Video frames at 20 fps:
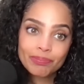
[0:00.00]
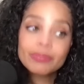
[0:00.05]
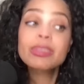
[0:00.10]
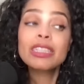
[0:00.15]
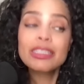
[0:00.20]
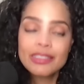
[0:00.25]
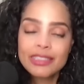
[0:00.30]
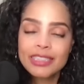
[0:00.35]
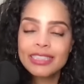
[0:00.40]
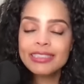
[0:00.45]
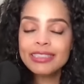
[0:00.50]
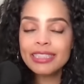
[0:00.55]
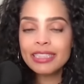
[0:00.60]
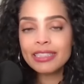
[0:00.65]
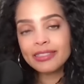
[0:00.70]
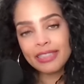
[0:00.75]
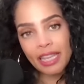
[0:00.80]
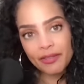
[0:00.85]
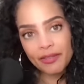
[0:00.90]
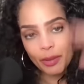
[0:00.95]
She did
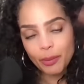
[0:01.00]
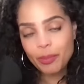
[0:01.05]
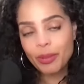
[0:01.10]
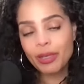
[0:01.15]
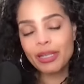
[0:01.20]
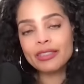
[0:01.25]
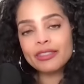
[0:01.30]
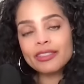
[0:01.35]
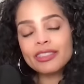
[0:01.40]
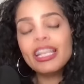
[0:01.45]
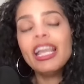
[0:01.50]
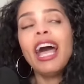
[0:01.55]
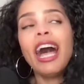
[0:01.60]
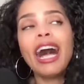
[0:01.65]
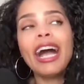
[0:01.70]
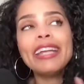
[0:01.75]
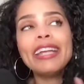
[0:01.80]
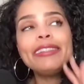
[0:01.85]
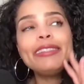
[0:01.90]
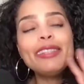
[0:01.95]
save her prince.
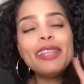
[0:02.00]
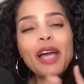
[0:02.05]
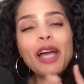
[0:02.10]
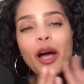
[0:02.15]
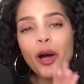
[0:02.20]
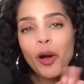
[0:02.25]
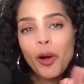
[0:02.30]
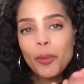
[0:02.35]
I know,